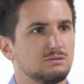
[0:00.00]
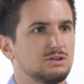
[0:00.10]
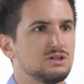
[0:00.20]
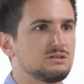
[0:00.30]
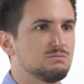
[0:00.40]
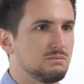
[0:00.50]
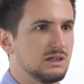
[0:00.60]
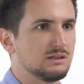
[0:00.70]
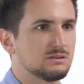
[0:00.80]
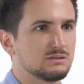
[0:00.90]
which is
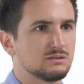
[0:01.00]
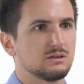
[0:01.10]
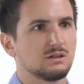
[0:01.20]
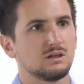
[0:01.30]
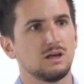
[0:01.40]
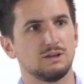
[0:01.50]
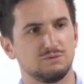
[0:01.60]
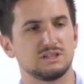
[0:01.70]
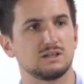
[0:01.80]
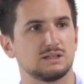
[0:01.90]
meals and
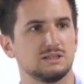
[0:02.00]
physical